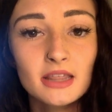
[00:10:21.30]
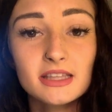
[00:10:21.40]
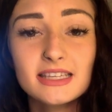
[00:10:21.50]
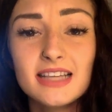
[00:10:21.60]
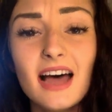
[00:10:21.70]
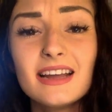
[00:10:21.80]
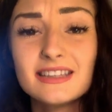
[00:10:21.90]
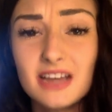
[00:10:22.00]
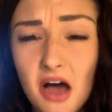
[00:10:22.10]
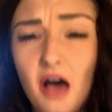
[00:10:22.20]
the sun
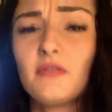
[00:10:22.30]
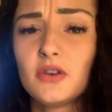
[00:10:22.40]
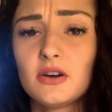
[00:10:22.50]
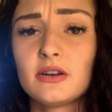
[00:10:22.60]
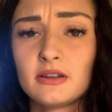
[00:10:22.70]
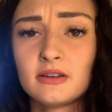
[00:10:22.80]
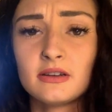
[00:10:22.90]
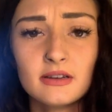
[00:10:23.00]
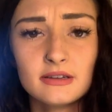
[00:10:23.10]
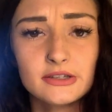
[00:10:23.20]
is covered.
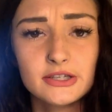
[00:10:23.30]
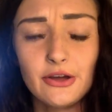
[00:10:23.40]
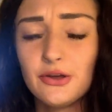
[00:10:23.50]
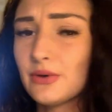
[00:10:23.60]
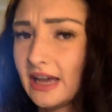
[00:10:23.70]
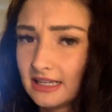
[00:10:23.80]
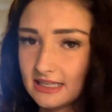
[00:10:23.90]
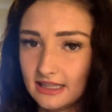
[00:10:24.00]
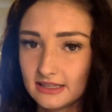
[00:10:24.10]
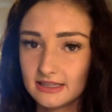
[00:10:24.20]
So you can't
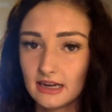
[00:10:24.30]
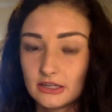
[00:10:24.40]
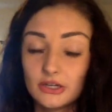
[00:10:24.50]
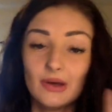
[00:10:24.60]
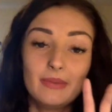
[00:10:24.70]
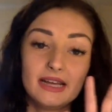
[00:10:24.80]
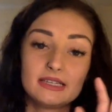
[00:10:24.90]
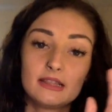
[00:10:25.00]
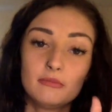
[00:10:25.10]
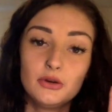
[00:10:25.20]
see the sun. So it
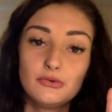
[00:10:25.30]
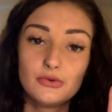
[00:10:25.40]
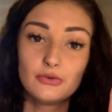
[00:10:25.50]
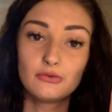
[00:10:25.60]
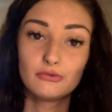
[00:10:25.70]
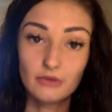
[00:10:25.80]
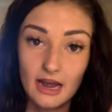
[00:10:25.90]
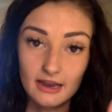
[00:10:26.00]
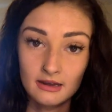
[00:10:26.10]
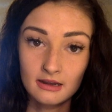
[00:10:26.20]
makes the moon
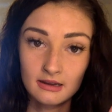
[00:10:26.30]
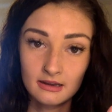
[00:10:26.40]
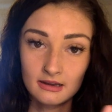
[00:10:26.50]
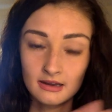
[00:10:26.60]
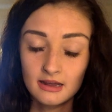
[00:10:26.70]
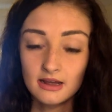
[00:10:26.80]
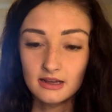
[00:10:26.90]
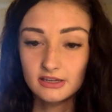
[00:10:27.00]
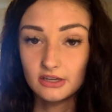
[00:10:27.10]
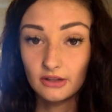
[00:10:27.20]
red.
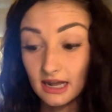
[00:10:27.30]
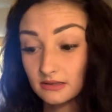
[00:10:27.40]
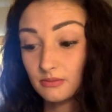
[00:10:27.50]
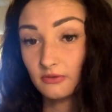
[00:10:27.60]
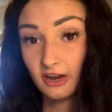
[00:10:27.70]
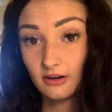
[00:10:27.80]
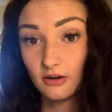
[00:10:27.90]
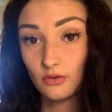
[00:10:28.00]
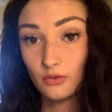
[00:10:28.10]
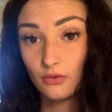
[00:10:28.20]
So that's
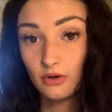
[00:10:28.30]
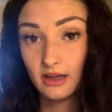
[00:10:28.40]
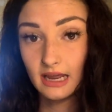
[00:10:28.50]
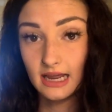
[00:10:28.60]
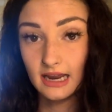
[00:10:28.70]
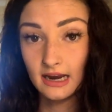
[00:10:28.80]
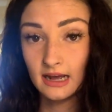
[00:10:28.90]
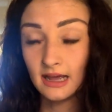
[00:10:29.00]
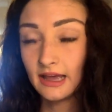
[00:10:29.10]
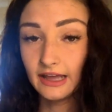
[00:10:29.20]
freaking cool. And
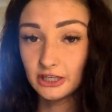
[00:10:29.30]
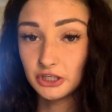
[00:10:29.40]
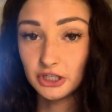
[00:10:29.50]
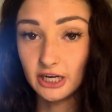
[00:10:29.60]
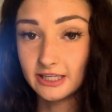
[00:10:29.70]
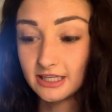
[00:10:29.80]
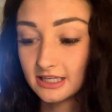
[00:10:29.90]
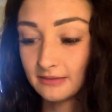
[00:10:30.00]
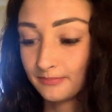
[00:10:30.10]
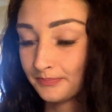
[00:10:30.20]
it's
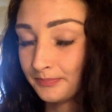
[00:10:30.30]
just